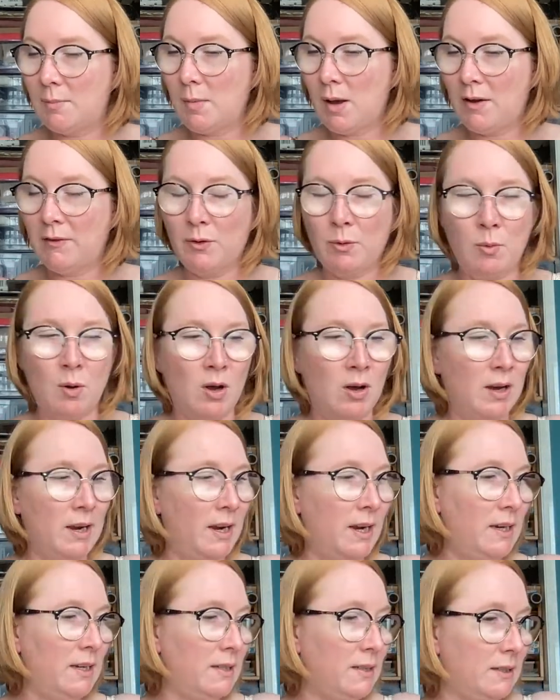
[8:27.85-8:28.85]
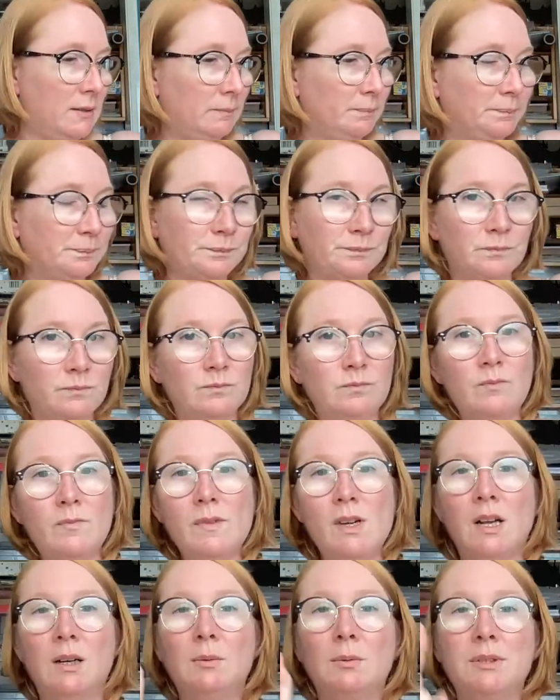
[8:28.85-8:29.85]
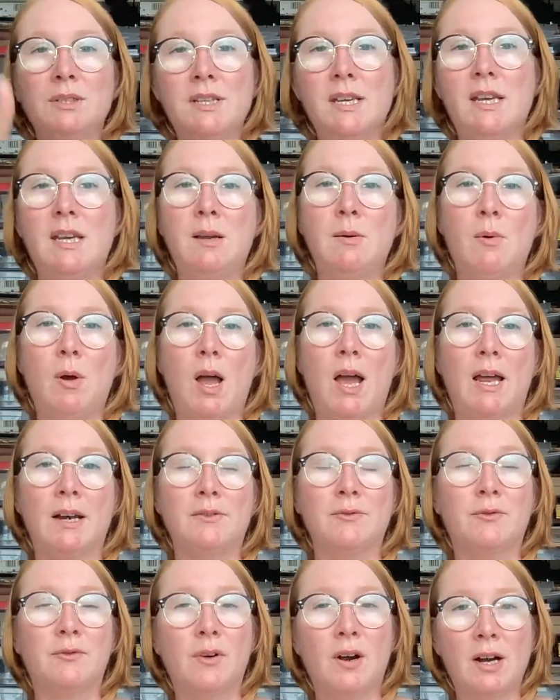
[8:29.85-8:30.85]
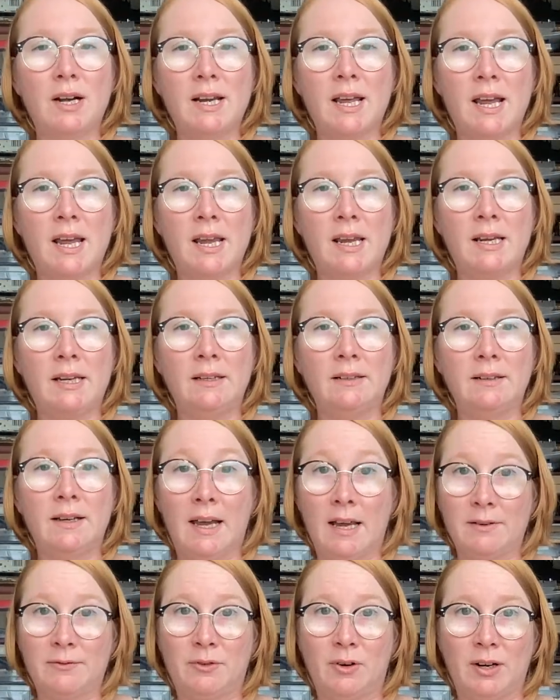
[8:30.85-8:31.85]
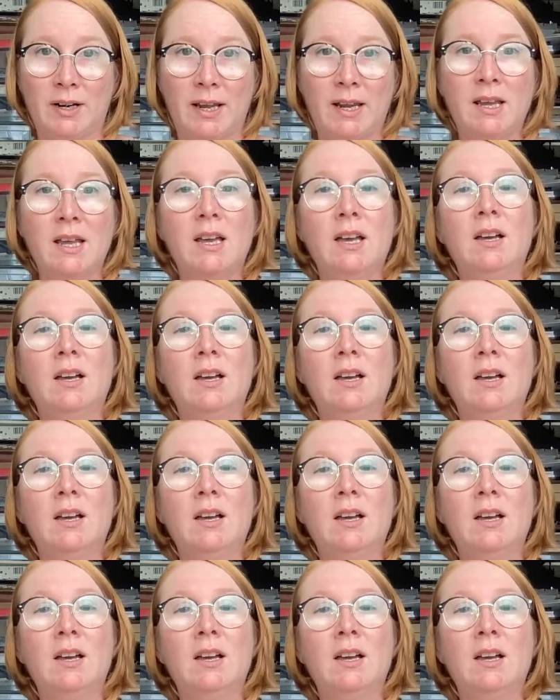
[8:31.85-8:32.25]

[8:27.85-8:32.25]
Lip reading: Otherwise, I will see you at Friday at 12